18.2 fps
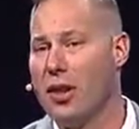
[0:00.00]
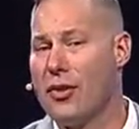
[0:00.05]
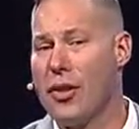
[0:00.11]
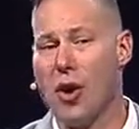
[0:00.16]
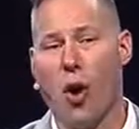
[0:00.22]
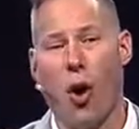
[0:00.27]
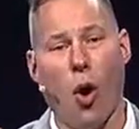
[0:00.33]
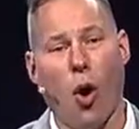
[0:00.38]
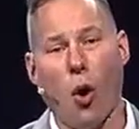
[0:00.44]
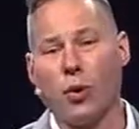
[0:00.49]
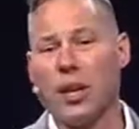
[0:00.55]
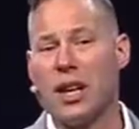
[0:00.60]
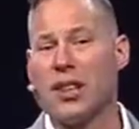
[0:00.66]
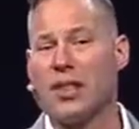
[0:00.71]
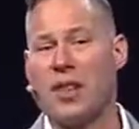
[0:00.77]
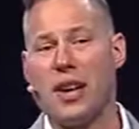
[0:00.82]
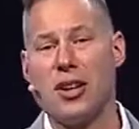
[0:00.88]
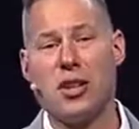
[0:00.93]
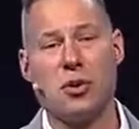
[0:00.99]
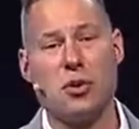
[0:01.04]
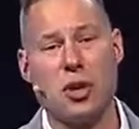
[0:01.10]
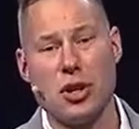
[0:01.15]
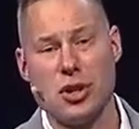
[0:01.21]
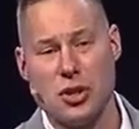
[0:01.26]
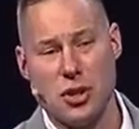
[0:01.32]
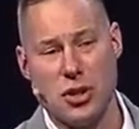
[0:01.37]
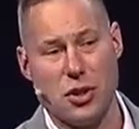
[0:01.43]
the only thing you
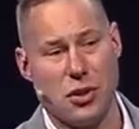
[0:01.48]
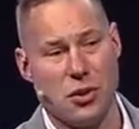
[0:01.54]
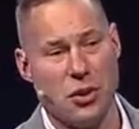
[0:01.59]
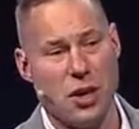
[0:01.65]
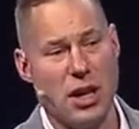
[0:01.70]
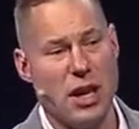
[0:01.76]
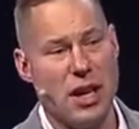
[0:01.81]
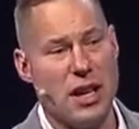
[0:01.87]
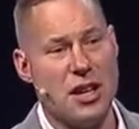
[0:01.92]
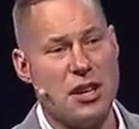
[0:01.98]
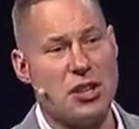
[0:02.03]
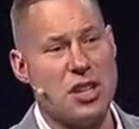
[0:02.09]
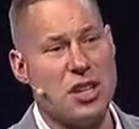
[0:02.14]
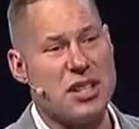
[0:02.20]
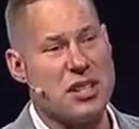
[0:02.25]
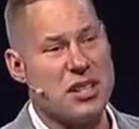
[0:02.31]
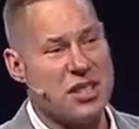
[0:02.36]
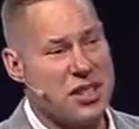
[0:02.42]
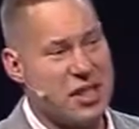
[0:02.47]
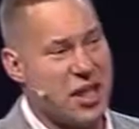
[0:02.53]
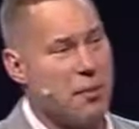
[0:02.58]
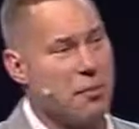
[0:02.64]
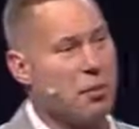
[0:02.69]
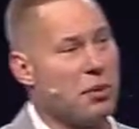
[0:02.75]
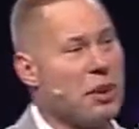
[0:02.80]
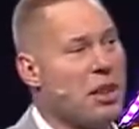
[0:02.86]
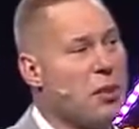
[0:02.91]
can do is just
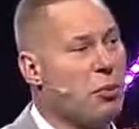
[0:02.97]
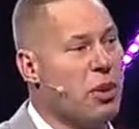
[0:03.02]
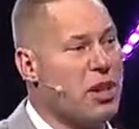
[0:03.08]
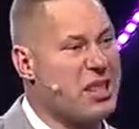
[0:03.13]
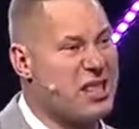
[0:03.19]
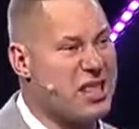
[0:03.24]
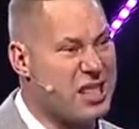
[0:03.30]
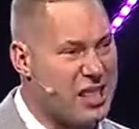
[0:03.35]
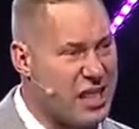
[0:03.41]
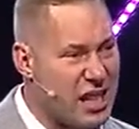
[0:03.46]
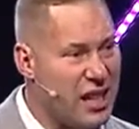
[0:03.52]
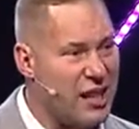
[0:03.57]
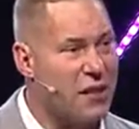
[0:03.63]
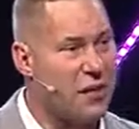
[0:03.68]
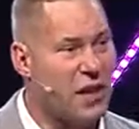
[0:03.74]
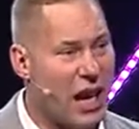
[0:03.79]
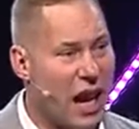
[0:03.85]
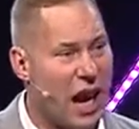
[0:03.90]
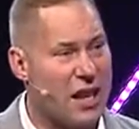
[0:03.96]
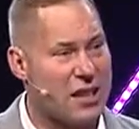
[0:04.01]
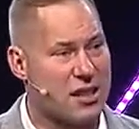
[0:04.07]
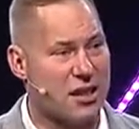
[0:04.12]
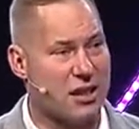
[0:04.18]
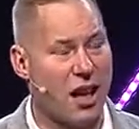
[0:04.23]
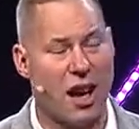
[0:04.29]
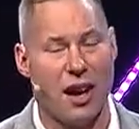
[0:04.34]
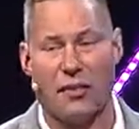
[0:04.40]
simply receive God's
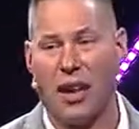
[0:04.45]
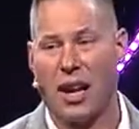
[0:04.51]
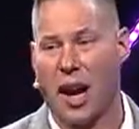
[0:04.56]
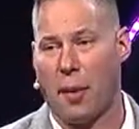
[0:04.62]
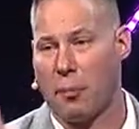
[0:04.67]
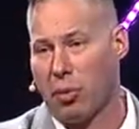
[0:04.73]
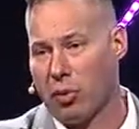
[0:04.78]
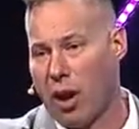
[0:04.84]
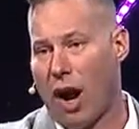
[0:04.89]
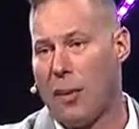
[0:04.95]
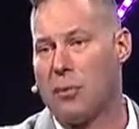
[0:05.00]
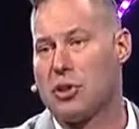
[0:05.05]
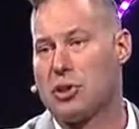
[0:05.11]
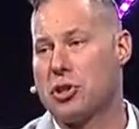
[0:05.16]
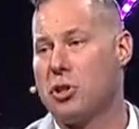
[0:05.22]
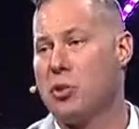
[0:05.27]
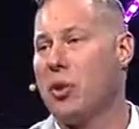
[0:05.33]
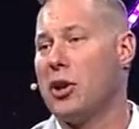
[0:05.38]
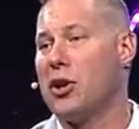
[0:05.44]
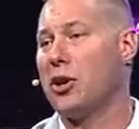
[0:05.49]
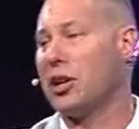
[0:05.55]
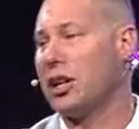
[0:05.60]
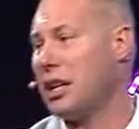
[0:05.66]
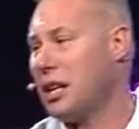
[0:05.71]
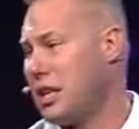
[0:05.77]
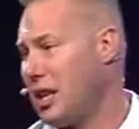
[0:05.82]
love. And I promise you, what you're going